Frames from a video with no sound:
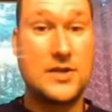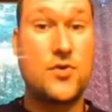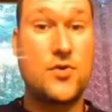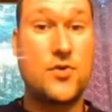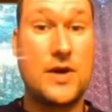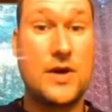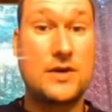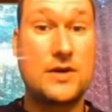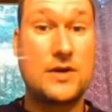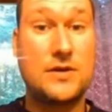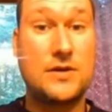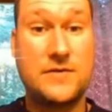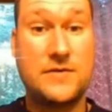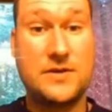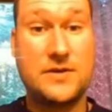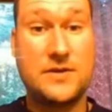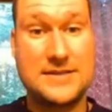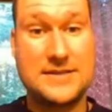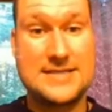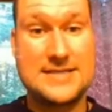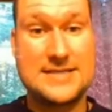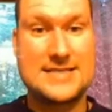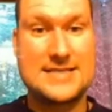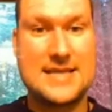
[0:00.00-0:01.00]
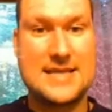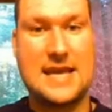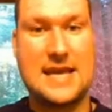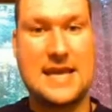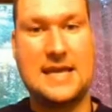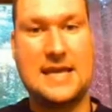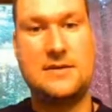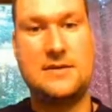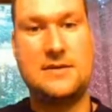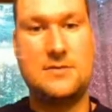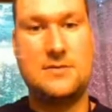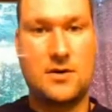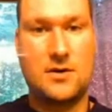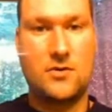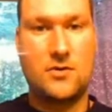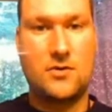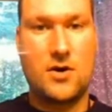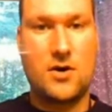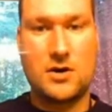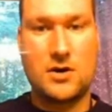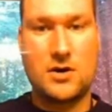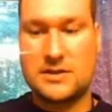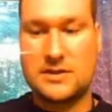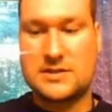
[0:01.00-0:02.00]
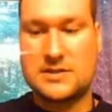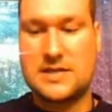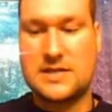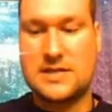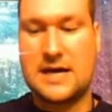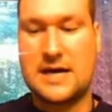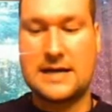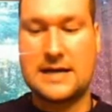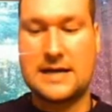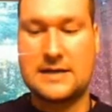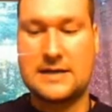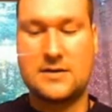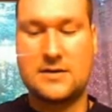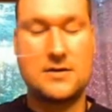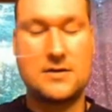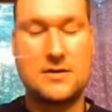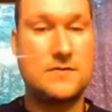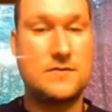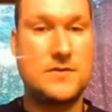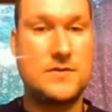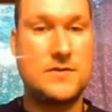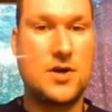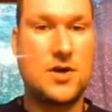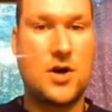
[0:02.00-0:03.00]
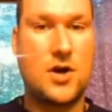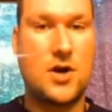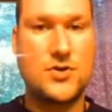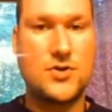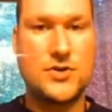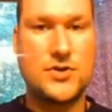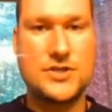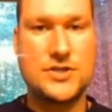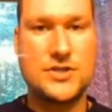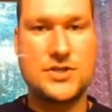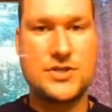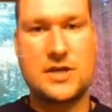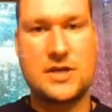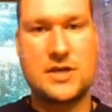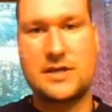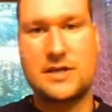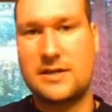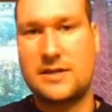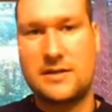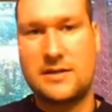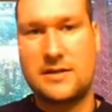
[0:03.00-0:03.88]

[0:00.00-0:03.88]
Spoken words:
incorrectly filled stain along the side of the cartridge.